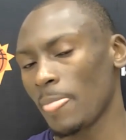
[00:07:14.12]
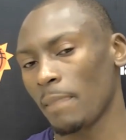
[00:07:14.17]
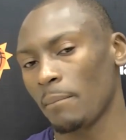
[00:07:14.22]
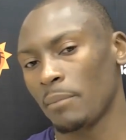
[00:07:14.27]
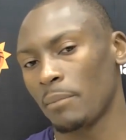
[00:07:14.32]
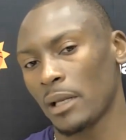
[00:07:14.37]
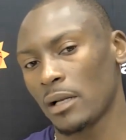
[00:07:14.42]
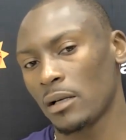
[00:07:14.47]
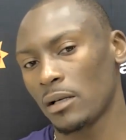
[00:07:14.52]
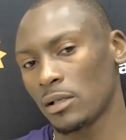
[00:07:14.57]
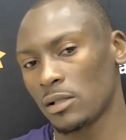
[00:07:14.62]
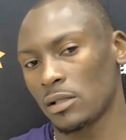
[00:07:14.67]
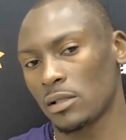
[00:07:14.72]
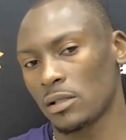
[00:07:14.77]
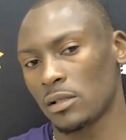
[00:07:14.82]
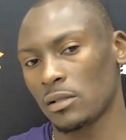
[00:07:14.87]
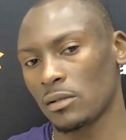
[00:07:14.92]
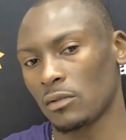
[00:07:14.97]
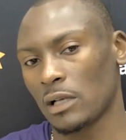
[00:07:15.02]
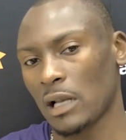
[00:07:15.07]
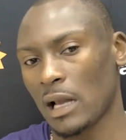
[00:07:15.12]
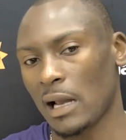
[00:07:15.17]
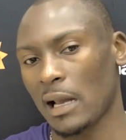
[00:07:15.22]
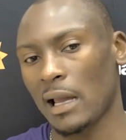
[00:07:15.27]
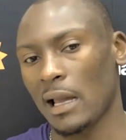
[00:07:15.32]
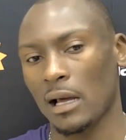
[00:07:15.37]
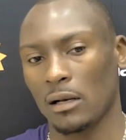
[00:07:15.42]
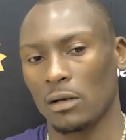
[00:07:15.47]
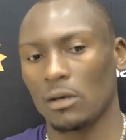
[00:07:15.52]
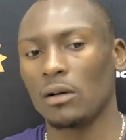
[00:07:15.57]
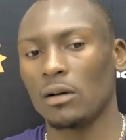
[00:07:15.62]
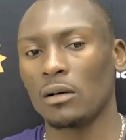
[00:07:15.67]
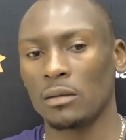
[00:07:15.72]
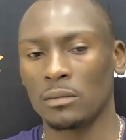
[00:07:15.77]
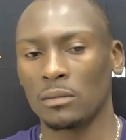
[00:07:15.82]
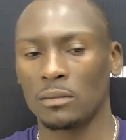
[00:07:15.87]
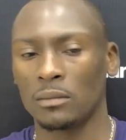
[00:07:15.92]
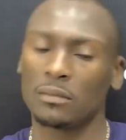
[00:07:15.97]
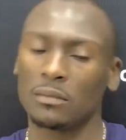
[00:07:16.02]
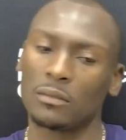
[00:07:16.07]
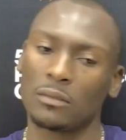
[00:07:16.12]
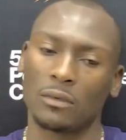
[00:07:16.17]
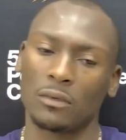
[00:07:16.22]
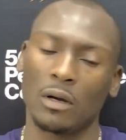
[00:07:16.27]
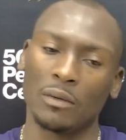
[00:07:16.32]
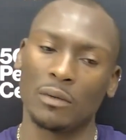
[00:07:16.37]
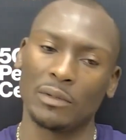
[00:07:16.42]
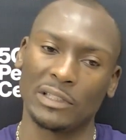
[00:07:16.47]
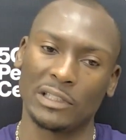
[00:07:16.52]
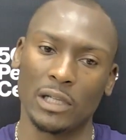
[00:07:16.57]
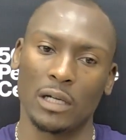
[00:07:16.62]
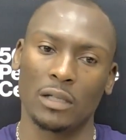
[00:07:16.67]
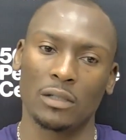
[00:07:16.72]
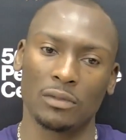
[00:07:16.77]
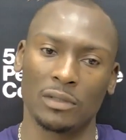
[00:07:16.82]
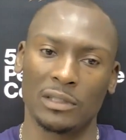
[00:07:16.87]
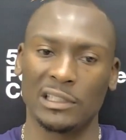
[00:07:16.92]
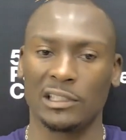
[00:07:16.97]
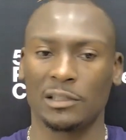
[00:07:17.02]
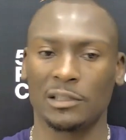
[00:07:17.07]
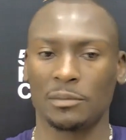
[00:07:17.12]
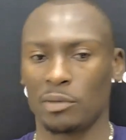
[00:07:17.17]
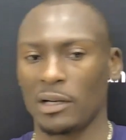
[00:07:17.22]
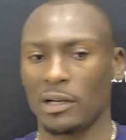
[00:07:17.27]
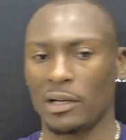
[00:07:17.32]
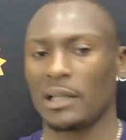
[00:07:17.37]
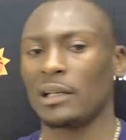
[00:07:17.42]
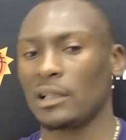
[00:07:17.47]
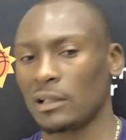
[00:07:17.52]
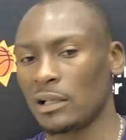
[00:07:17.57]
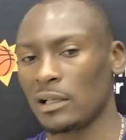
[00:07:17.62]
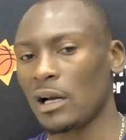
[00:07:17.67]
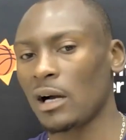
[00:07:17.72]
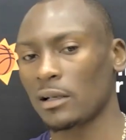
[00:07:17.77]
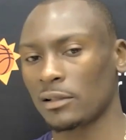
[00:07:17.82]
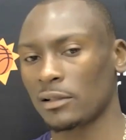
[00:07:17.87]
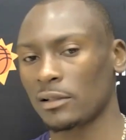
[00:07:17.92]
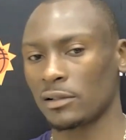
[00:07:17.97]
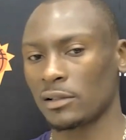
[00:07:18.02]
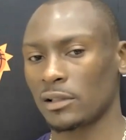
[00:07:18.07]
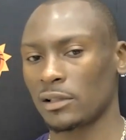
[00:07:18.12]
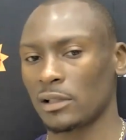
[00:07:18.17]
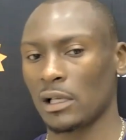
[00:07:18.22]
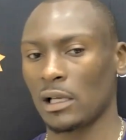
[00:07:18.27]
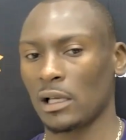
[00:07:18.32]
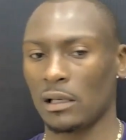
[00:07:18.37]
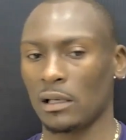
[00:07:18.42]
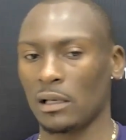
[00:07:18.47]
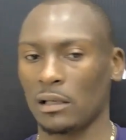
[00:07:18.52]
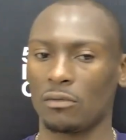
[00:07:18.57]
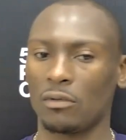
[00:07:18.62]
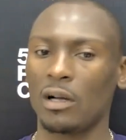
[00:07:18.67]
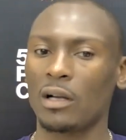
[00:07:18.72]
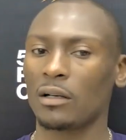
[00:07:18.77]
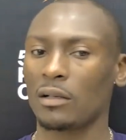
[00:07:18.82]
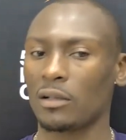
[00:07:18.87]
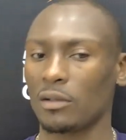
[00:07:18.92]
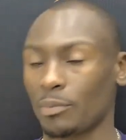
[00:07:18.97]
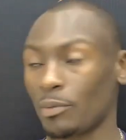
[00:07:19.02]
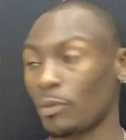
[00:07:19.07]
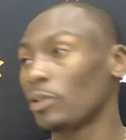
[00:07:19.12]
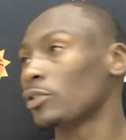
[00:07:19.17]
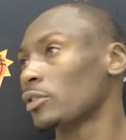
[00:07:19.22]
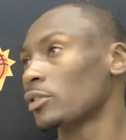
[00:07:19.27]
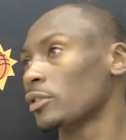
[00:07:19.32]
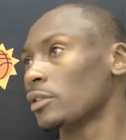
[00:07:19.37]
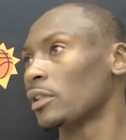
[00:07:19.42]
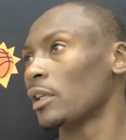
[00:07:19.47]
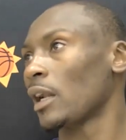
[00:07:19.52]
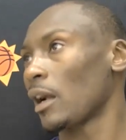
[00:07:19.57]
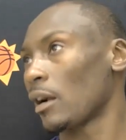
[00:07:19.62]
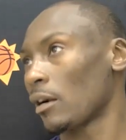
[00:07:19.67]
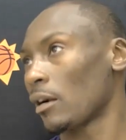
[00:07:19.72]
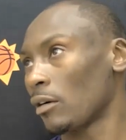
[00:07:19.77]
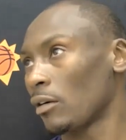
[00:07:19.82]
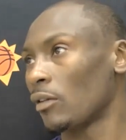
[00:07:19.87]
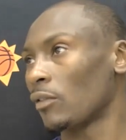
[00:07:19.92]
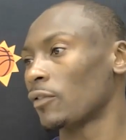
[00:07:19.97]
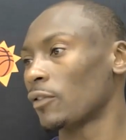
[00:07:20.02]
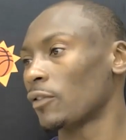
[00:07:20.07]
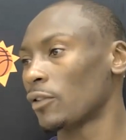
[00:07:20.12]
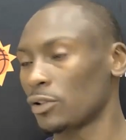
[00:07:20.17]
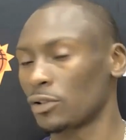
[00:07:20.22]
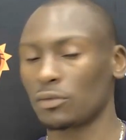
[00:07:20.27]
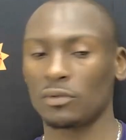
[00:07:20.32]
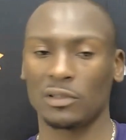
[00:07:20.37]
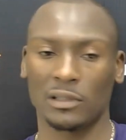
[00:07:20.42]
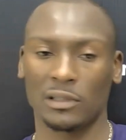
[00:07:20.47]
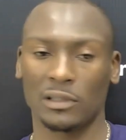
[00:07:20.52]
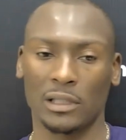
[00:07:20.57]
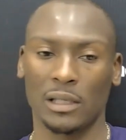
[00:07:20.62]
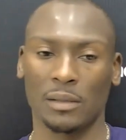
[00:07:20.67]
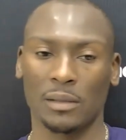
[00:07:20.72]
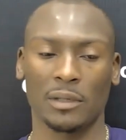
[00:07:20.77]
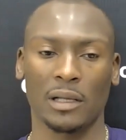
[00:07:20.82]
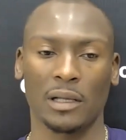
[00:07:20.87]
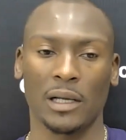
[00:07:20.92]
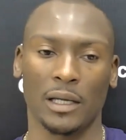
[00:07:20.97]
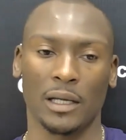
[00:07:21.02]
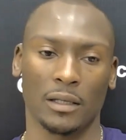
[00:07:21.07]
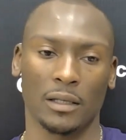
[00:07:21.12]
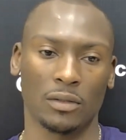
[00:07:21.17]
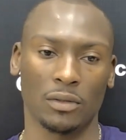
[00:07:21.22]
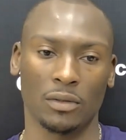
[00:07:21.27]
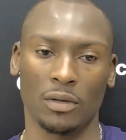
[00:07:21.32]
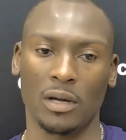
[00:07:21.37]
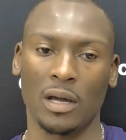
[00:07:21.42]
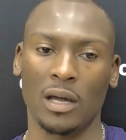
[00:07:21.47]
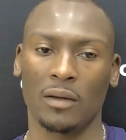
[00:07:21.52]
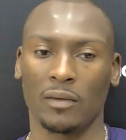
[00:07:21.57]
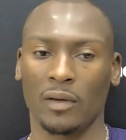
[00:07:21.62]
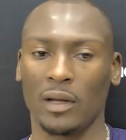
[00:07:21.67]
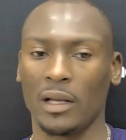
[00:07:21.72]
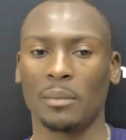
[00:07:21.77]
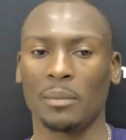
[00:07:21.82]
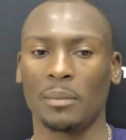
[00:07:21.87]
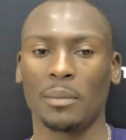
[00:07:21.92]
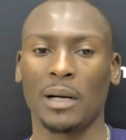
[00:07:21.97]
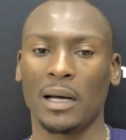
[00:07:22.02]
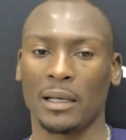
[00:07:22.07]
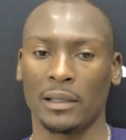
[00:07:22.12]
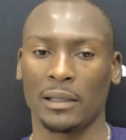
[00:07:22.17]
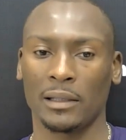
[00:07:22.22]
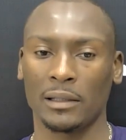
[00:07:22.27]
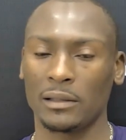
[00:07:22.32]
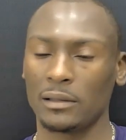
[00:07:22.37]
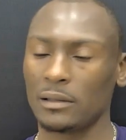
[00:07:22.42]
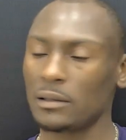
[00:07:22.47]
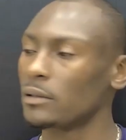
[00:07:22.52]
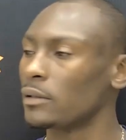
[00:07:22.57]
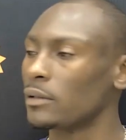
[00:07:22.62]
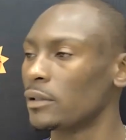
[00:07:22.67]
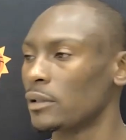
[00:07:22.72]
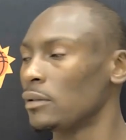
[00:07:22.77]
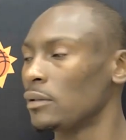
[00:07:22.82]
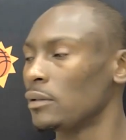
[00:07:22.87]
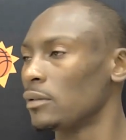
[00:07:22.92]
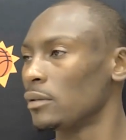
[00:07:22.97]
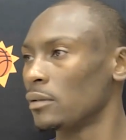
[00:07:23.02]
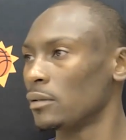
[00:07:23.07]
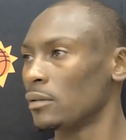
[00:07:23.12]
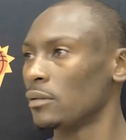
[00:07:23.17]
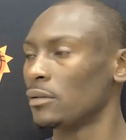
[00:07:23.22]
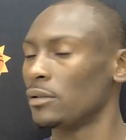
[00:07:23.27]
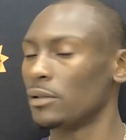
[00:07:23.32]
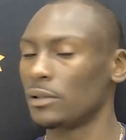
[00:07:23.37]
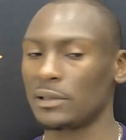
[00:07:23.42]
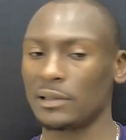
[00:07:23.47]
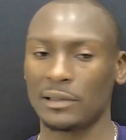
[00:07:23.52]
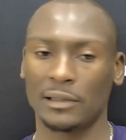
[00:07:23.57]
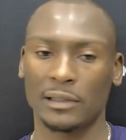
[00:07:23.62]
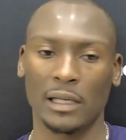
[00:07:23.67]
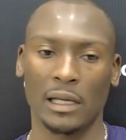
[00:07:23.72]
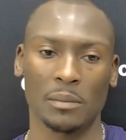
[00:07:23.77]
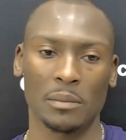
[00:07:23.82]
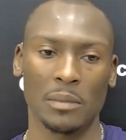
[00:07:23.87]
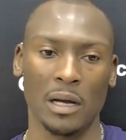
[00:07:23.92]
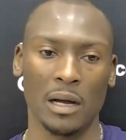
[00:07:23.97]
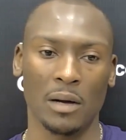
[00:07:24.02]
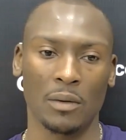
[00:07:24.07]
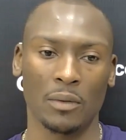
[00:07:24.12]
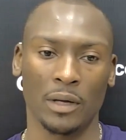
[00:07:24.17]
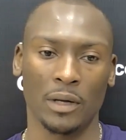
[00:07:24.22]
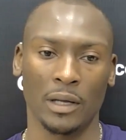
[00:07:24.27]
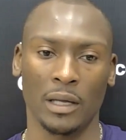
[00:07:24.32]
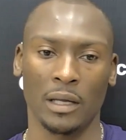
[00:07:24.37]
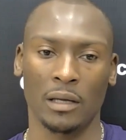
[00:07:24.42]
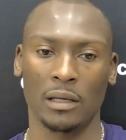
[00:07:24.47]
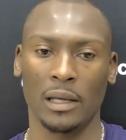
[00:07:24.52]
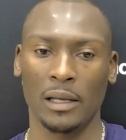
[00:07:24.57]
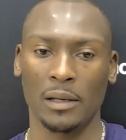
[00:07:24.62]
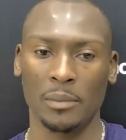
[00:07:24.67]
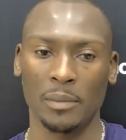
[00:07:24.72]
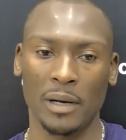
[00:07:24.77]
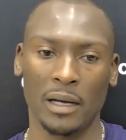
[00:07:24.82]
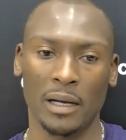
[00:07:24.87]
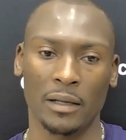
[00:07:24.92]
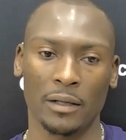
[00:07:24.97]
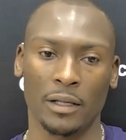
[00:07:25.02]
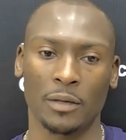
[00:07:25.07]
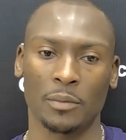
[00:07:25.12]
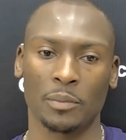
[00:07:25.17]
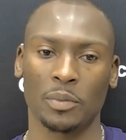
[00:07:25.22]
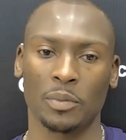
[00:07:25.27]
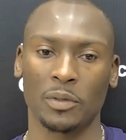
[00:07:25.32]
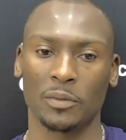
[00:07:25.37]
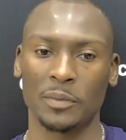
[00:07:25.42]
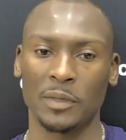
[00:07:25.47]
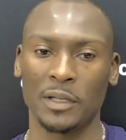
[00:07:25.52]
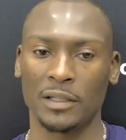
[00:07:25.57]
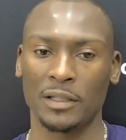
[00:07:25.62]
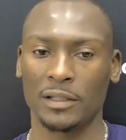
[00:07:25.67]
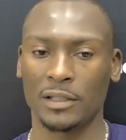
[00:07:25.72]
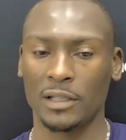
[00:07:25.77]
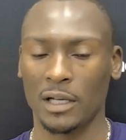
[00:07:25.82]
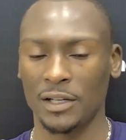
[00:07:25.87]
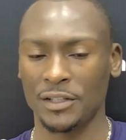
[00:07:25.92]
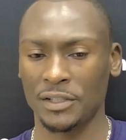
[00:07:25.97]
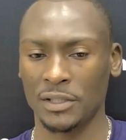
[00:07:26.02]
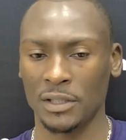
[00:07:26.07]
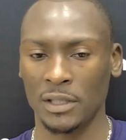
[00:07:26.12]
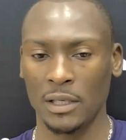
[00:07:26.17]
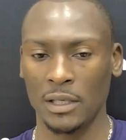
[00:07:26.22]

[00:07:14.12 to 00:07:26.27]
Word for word: Because when I got home, what we started doing is bringing in doctors. And one of the person that I called first was him. Like, do you have anybody that you can send my way and anybody you can put me in touch?